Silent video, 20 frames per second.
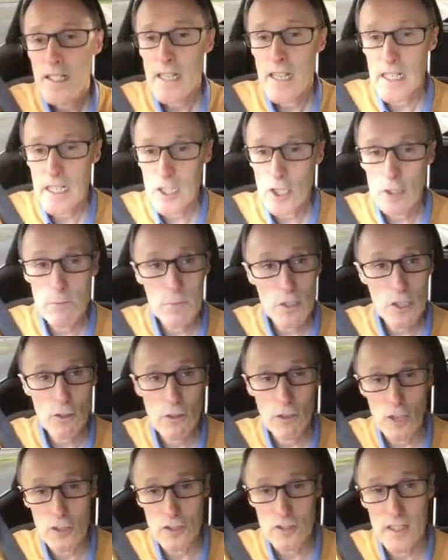And then coming
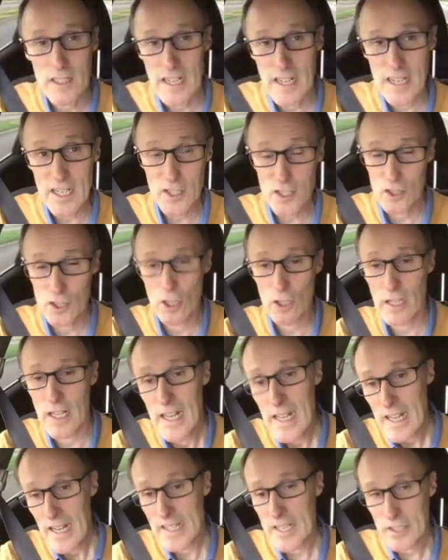across nice and early.
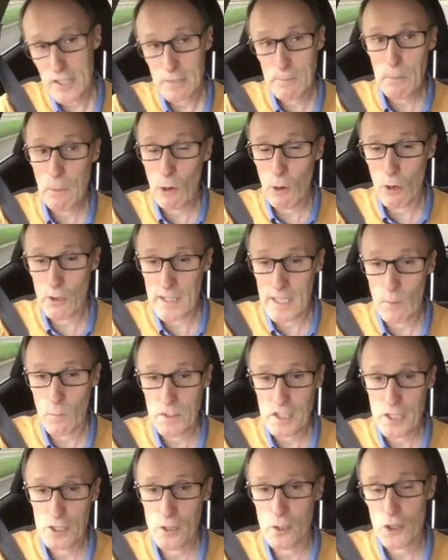And it's important that
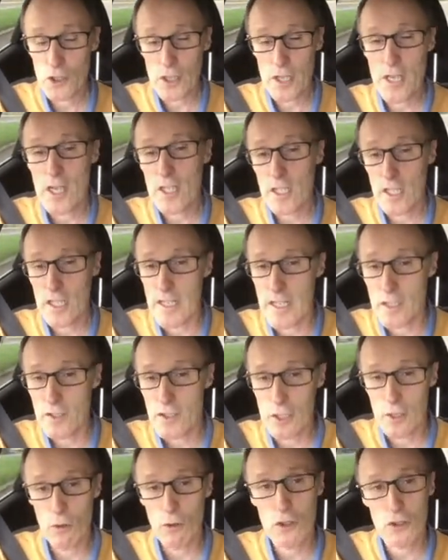when you do change lanes, you
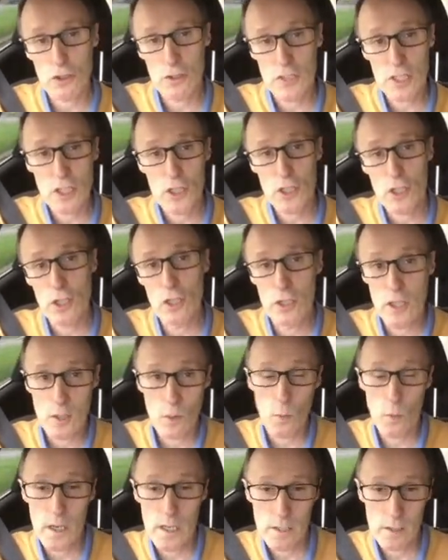don't suddenly turn the
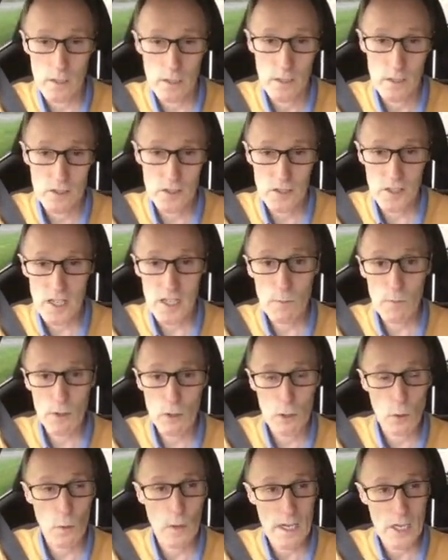steering wheel
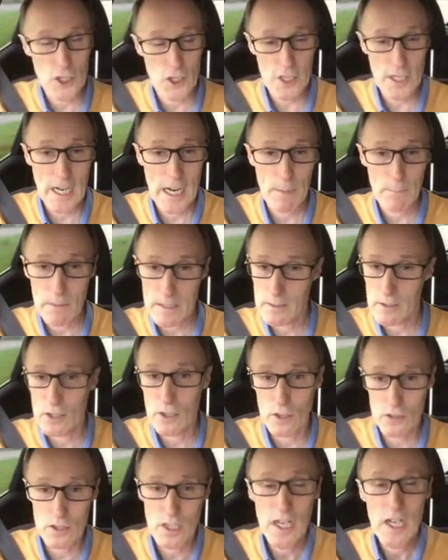quite sharply,
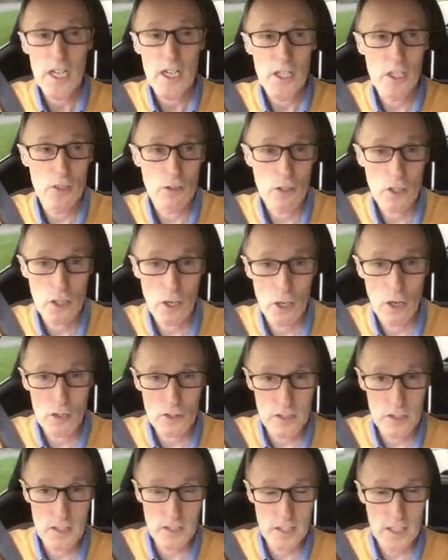because it'll cause
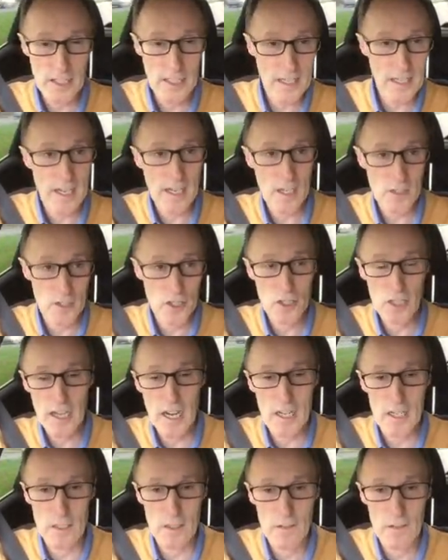the car to
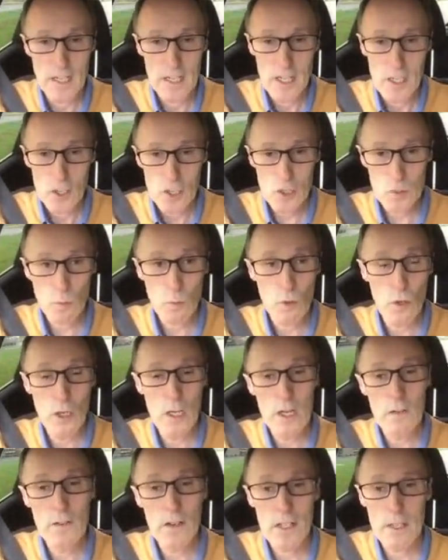kind of
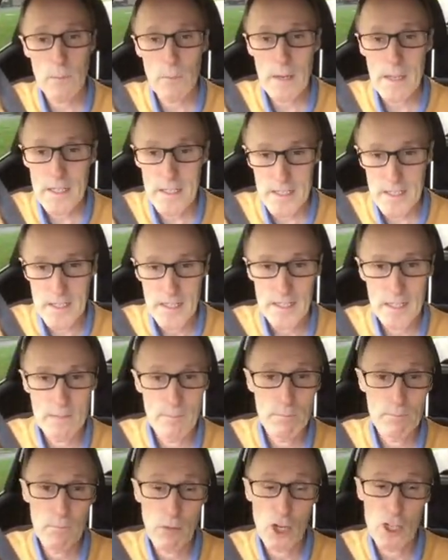swerve at the back
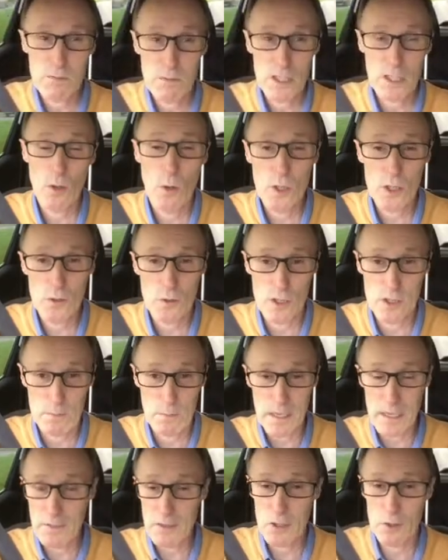and possibly go into a
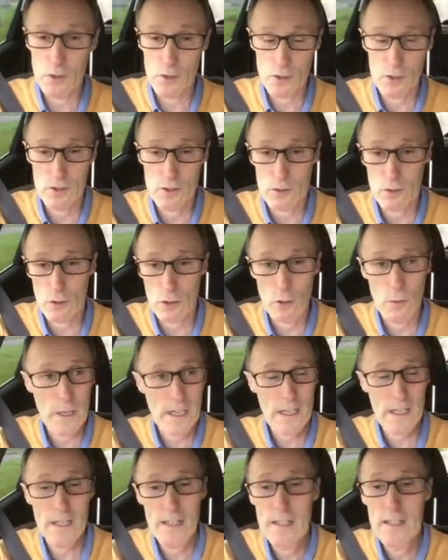spin if you do it so
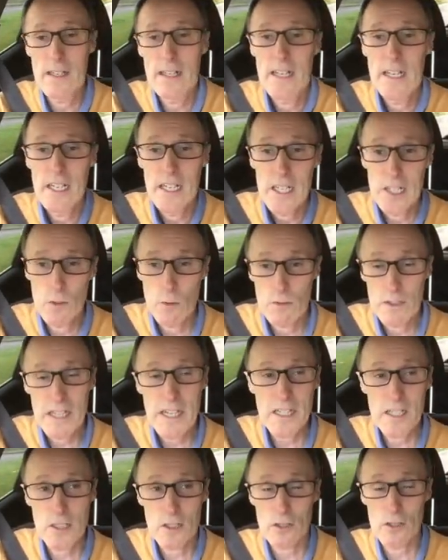quickly. You don't
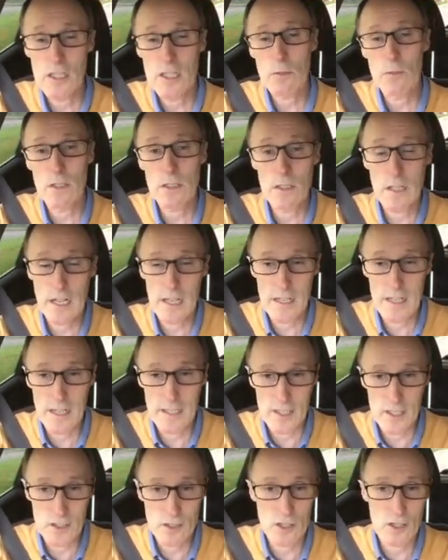need to turn the wheel hard,
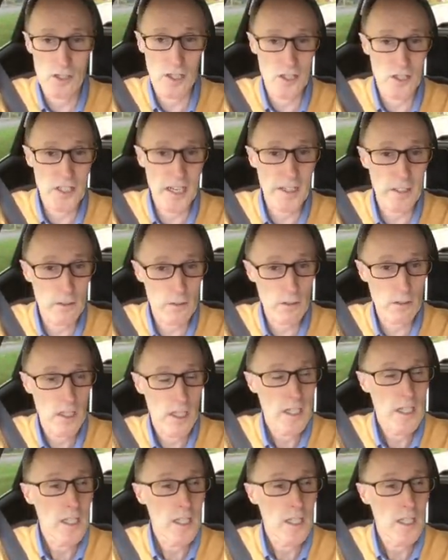it's just a gentle